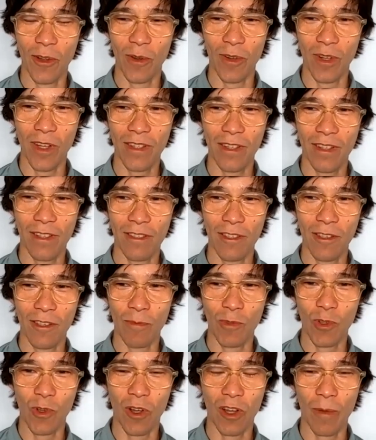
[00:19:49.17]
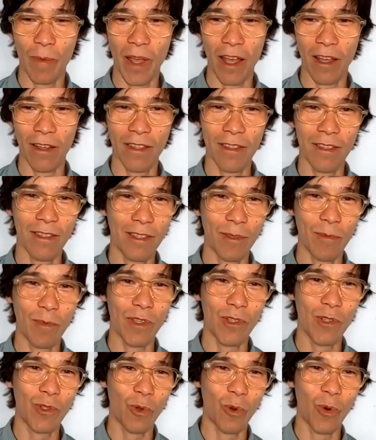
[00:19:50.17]
listening to him talk about some
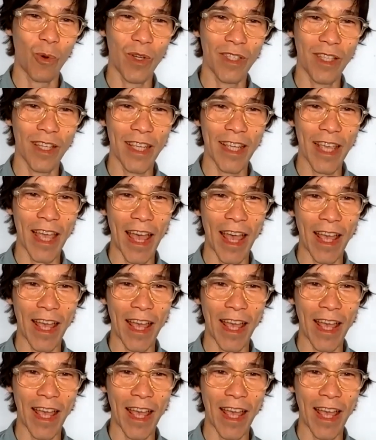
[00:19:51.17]
of the stories that he